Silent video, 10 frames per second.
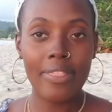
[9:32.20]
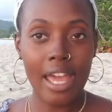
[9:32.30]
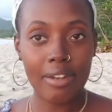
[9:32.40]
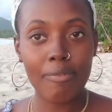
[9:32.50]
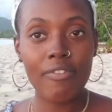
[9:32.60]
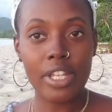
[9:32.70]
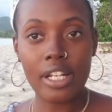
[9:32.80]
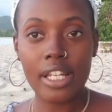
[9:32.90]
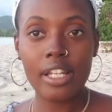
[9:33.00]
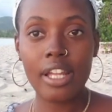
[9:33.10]
that
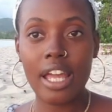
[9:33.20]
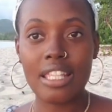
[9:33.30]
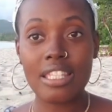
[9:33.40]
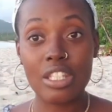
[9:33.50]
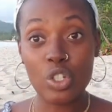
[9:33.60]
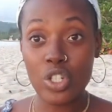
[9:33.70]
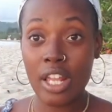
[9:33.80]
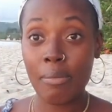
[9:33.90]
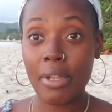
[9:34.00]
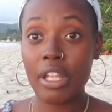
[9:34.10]
feeling and still
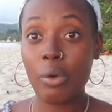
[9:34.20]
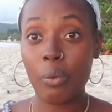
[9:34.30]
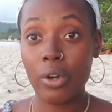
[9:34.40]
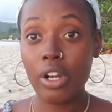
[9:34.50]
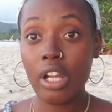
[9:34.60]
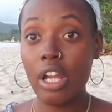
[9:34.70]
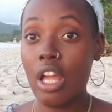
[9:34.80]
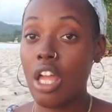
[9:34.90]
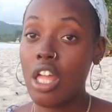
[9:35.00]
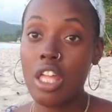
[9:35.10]
try to make it work,
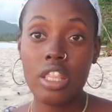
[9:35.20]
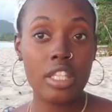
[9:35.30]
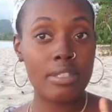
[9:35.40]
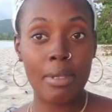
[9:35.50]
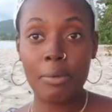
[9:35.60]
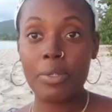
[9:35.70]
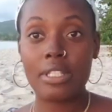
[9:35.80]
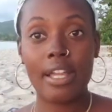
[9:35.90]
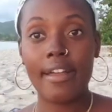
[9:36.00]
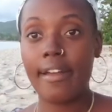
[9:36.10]
this baby
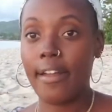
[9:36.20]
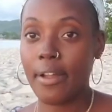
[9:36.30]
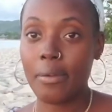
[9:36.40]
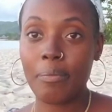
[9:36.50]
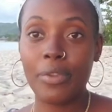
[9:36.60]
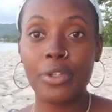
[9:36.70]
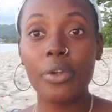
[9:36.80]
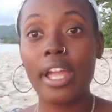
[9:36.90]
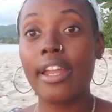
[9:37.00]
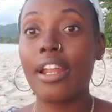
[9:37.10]
was like, uh-uh,
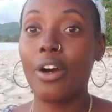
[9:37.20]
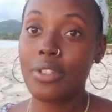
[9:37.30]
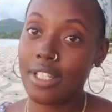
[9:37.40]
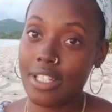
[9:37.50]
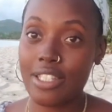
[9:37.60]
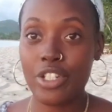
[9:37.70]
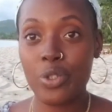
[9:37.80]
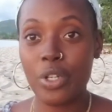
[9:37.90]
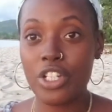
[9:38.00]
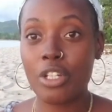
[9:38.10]
you getting out of this
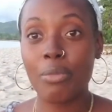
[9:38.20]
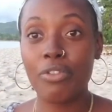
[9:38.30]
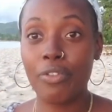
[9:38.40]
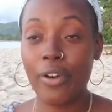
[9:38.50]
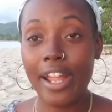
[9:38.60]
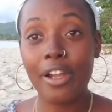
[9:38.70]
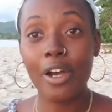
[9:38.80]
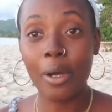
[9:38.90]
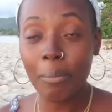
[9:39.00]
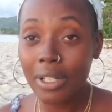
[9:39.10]
situation before I
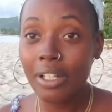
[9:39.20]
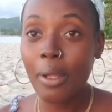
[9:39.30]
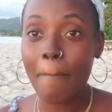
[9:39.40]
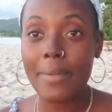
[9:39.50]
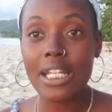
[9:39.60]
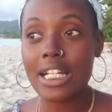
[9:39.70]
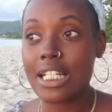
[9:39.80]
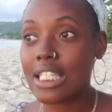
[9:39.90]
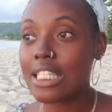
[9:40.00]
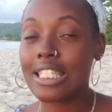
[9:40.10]
come,
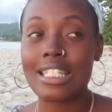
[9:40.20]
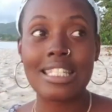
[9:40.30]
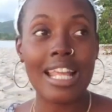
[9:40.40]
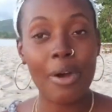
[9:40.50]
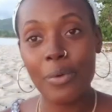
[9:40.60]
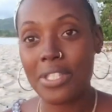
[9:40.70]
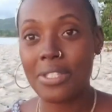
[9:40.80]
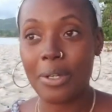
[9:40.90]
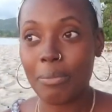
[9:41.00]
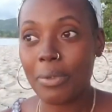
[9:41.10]
because this is not
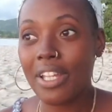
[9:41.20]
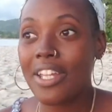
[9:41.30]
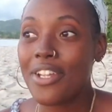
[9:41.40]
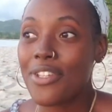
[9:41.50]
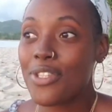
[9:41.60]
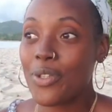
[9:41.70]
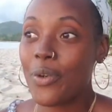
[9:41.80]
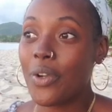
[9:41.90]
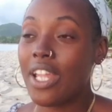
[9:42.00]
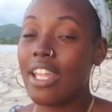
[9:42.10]
what's up.
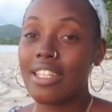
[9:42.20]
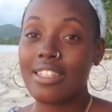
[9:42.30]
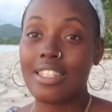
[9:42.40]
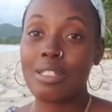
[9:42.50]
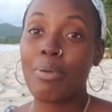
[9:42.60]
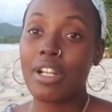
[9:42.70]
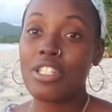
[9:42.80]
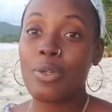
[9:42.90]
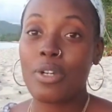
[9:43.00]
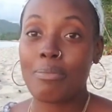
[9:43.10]
So this
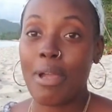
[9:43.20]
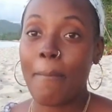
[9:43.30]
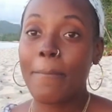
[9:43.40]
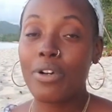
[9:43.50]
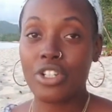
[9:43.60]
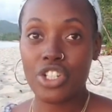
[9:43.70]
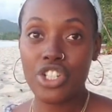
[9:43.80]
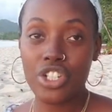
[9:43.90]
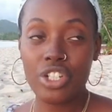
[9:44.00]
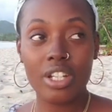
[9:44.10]
pregnancy was my
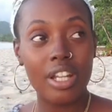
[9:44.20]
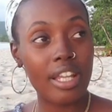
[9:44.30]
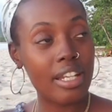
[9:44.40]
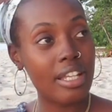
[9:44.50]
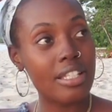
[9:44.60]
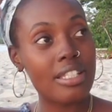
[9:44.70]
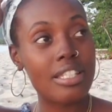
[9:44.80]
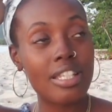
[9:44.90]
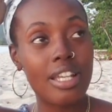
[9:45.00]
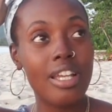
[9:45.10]
push.
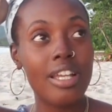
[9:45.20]
It's